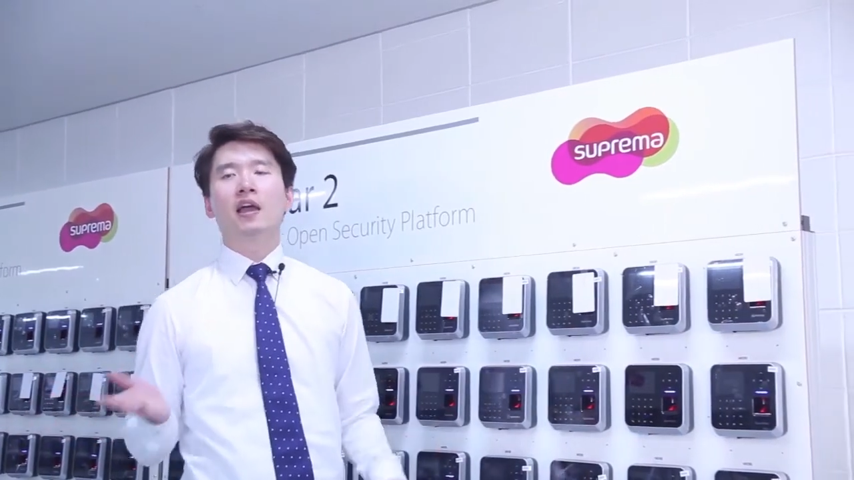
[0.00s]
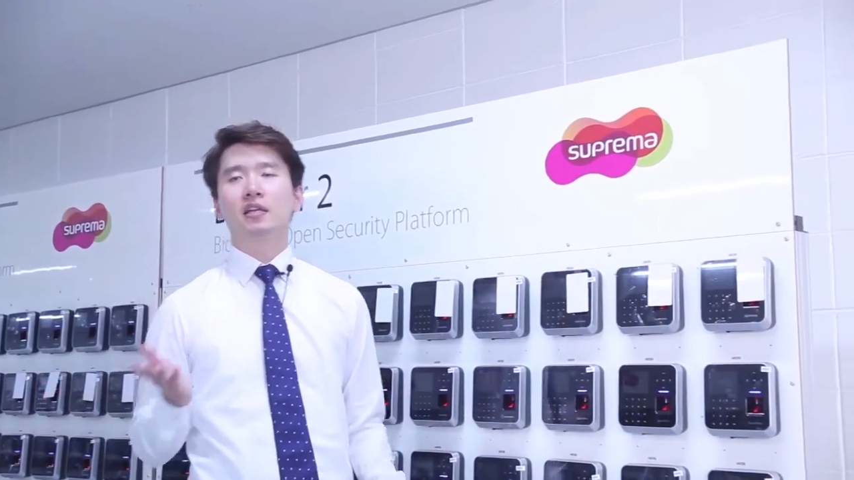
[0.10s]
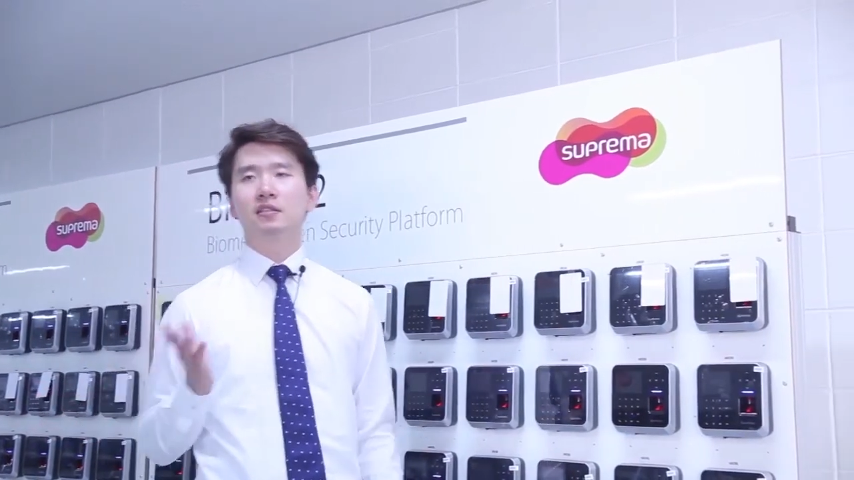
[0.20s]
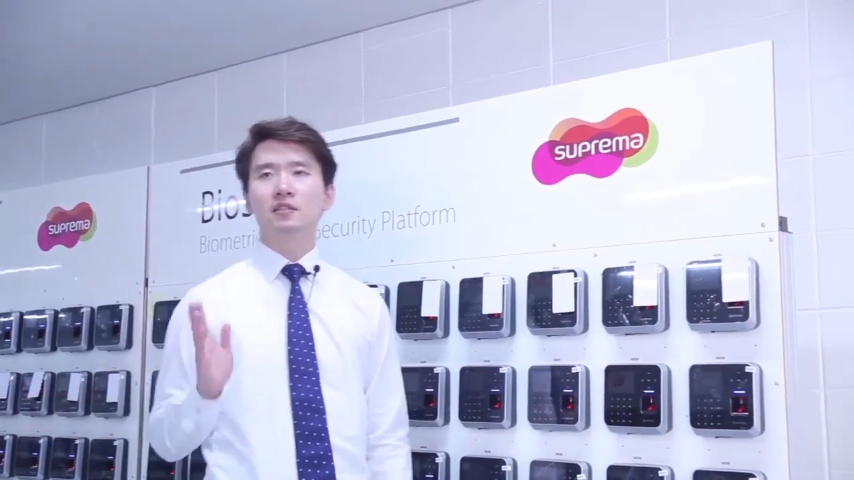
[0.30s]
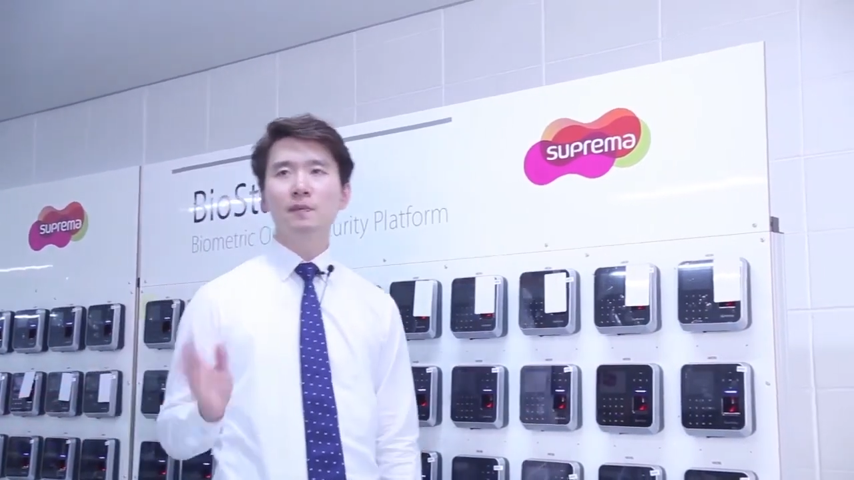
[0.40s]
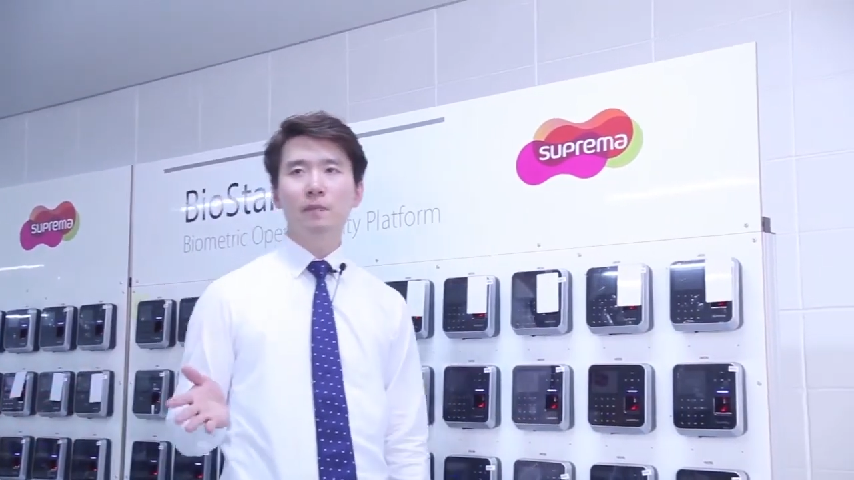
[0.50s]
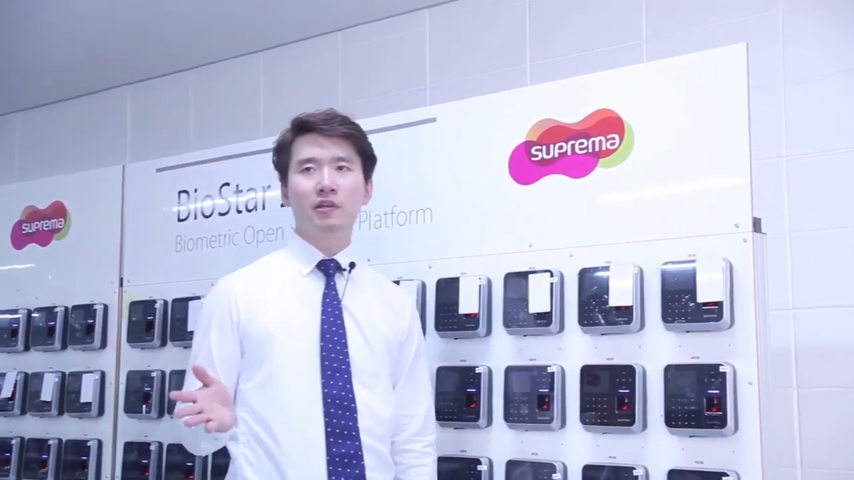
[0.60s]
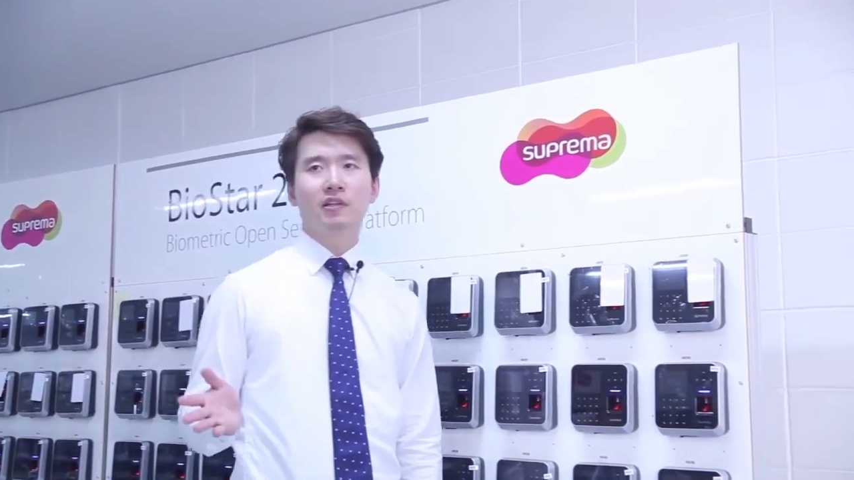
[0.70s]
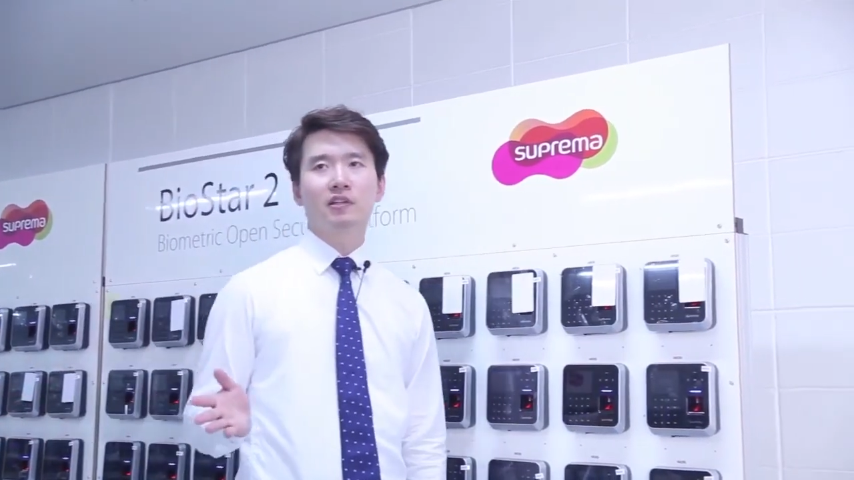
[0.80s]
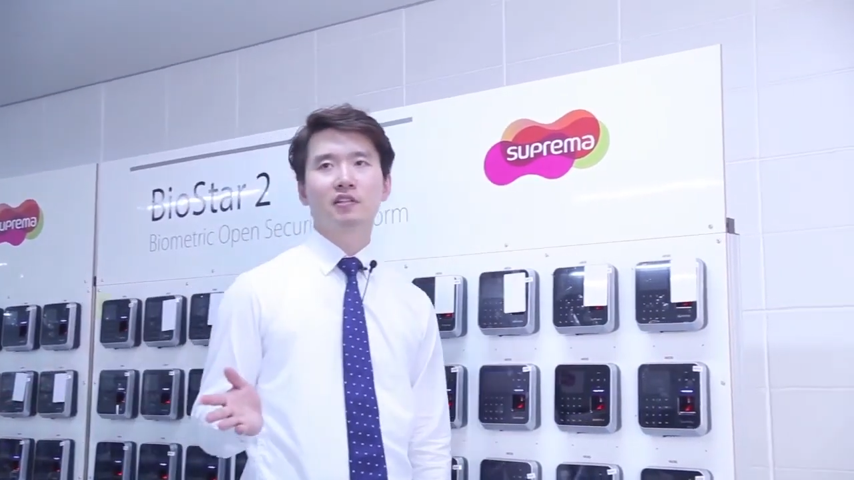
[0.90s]
and
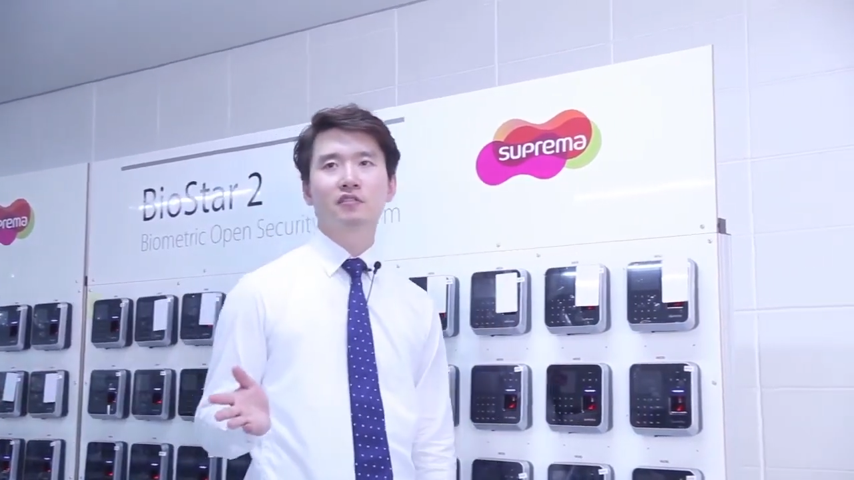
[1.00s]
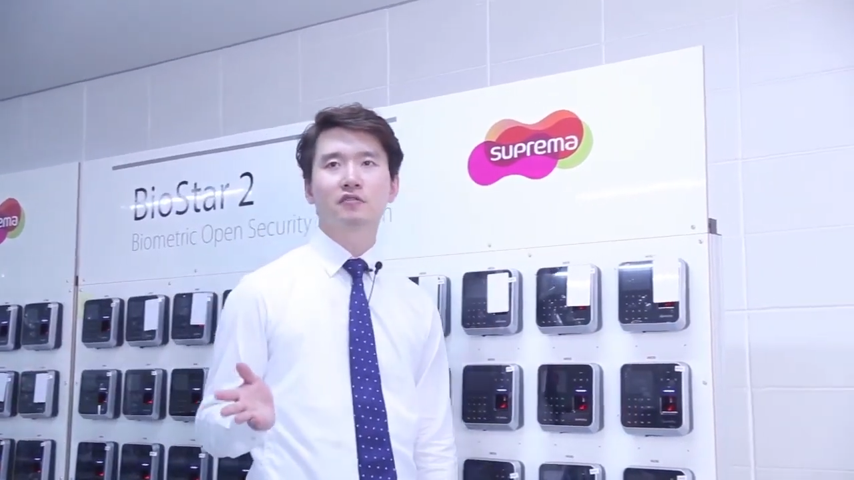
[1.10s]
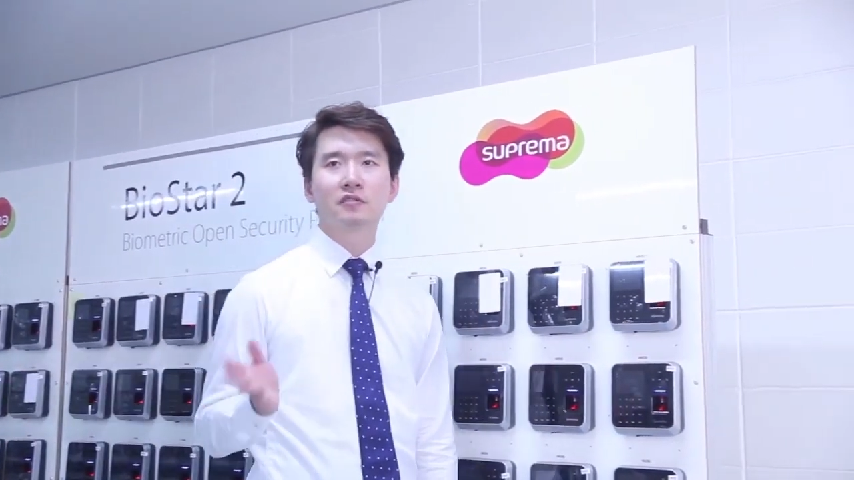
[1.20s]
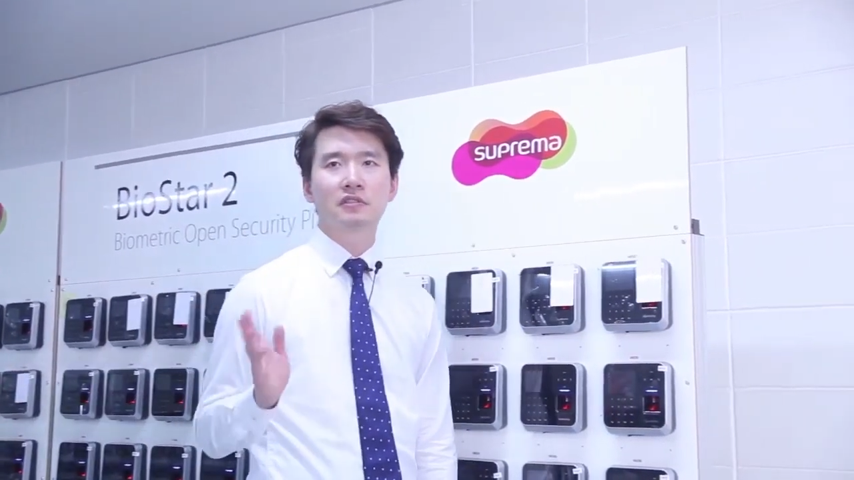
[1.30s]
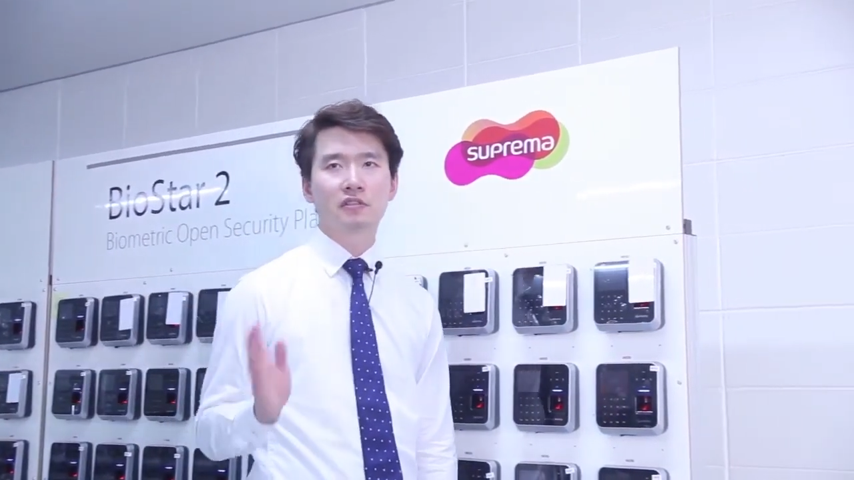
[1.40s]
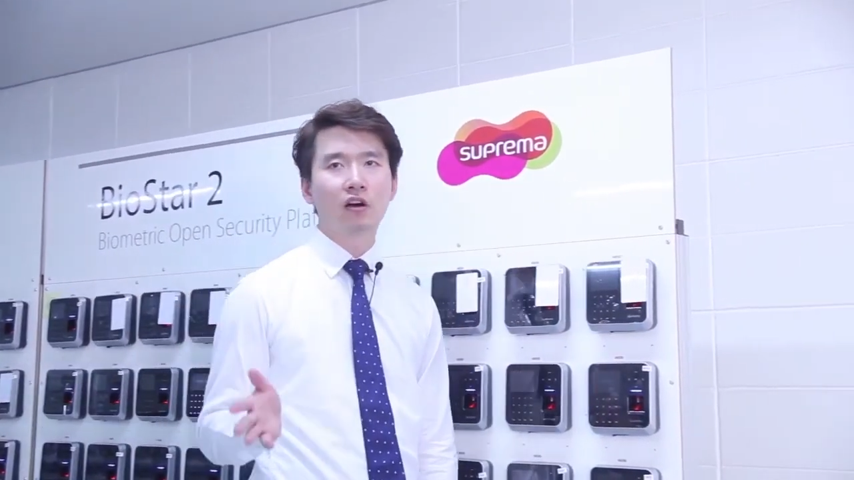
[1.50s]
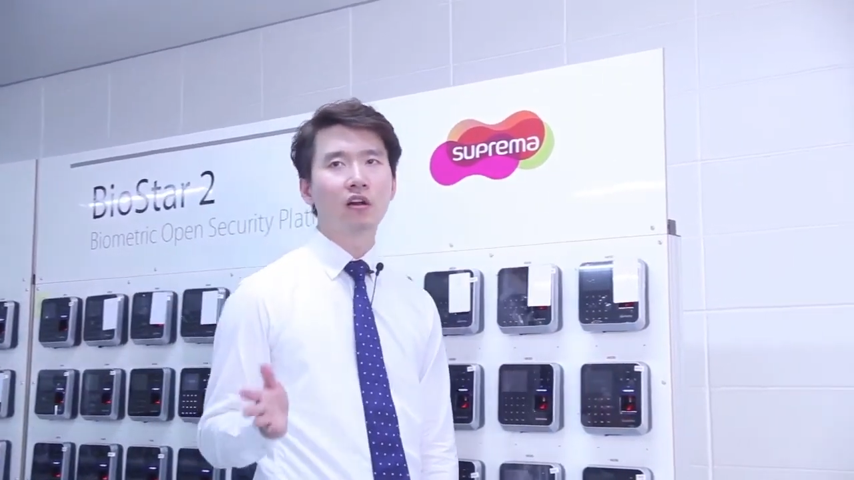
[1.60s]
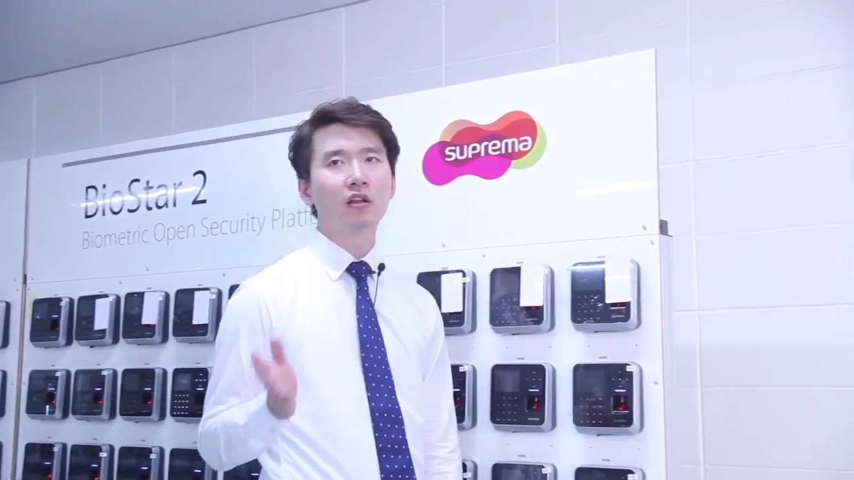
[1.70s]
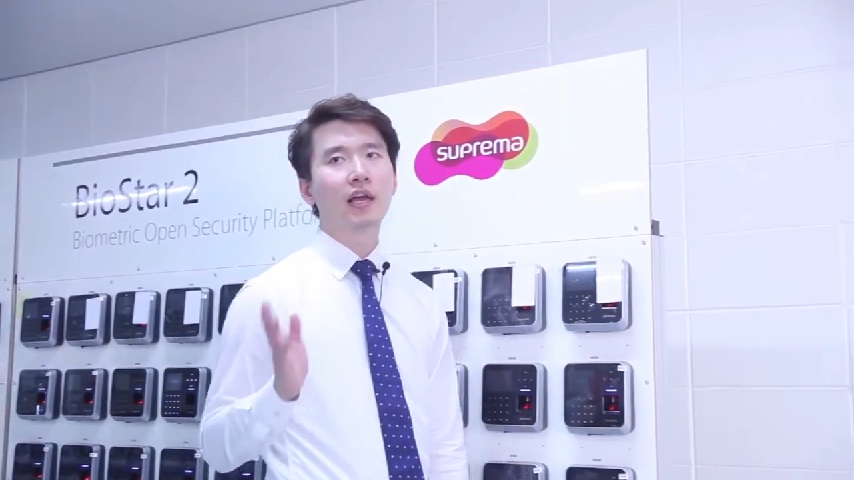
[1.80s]
simple it is to install